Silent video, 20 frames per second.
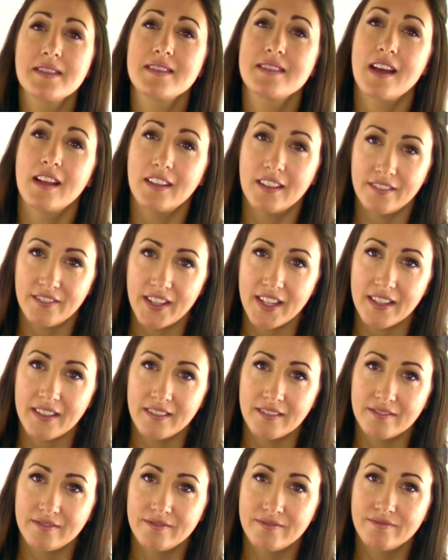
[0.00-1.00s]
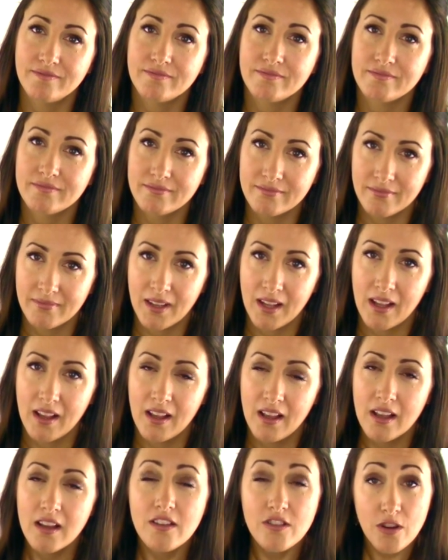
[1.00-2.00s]
Sullivan.
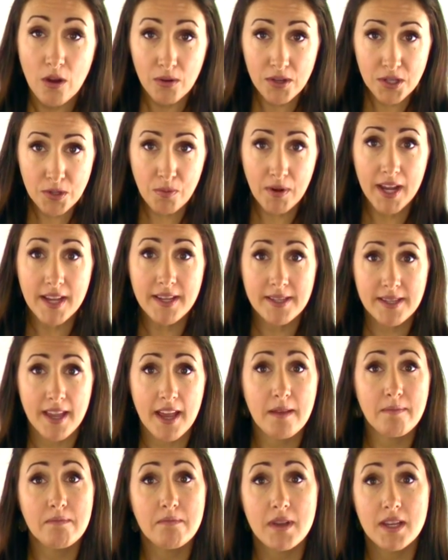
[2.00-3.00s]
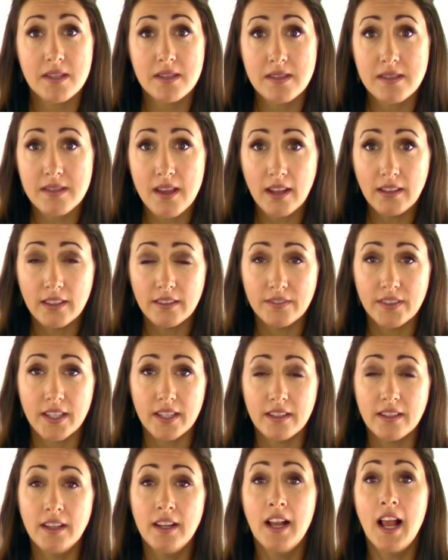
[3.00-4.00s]
Notice when I say Miss
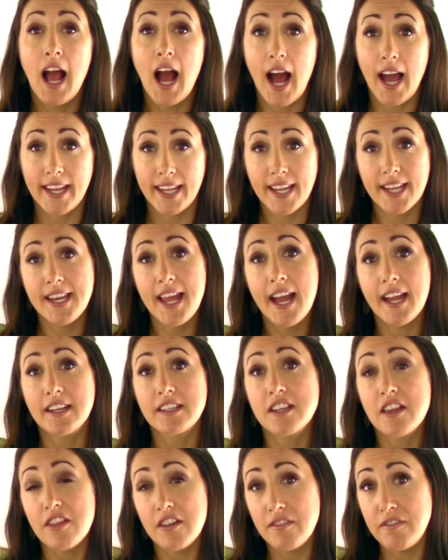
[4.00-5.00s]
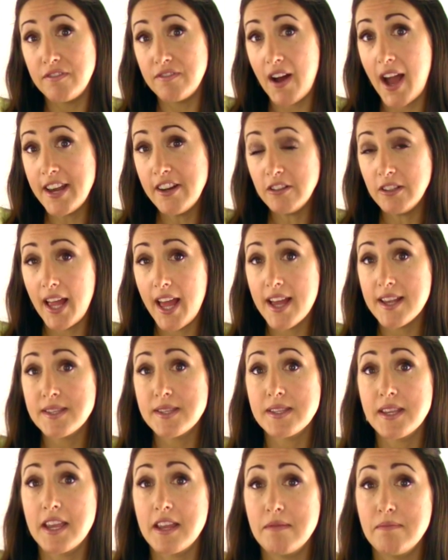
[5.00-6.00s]
Sullivan, I connect the final
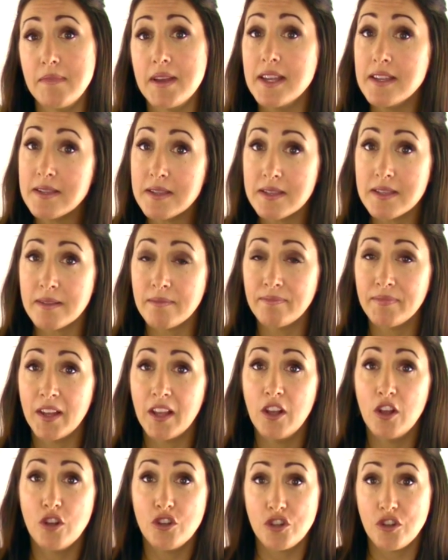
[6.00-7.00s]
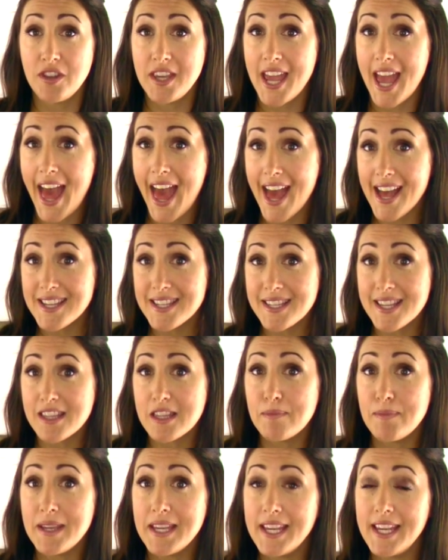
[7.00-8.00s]
S in Miss to the S
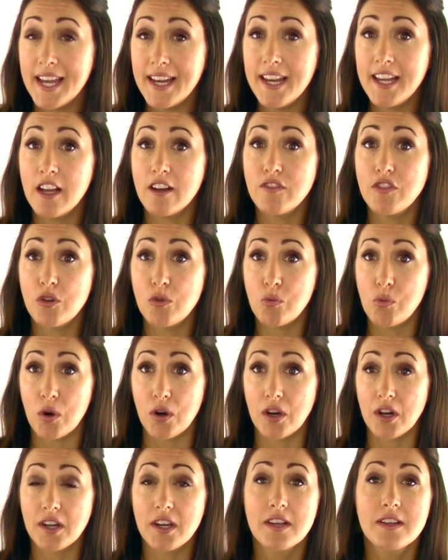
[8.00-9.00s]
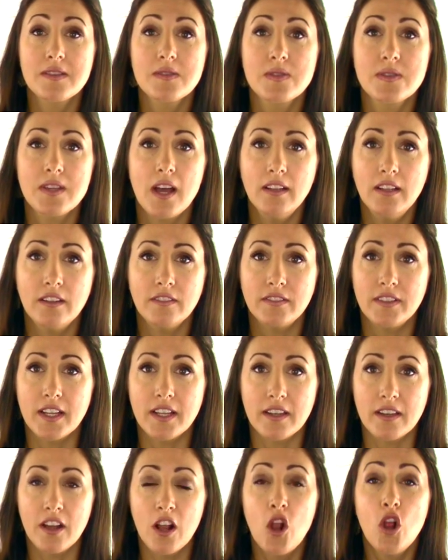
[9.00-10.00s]
at the beginning of the word
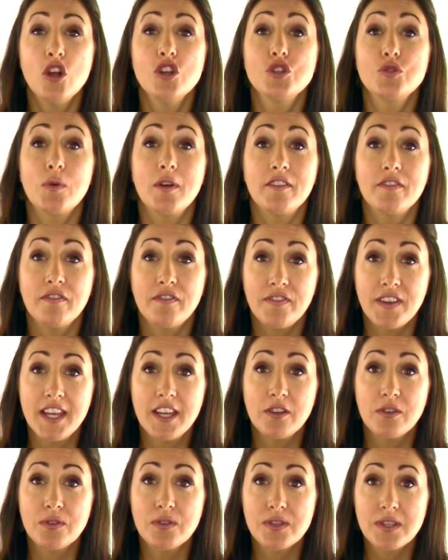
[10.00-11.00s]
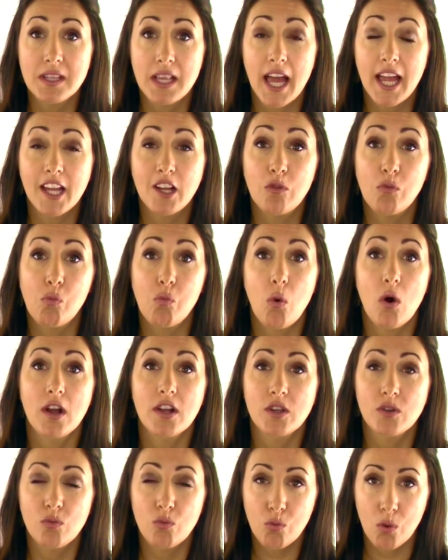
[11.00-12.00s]
Sullivan, so it feels like
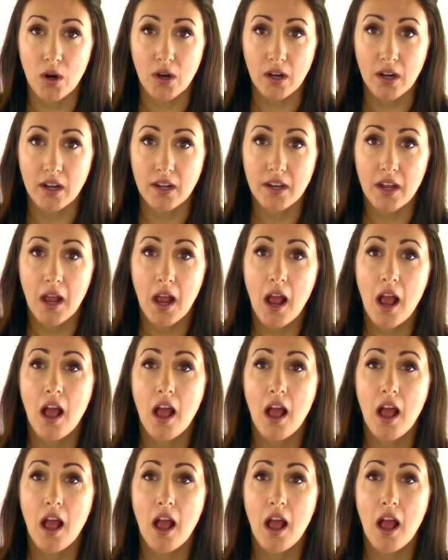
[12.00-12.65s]
one word.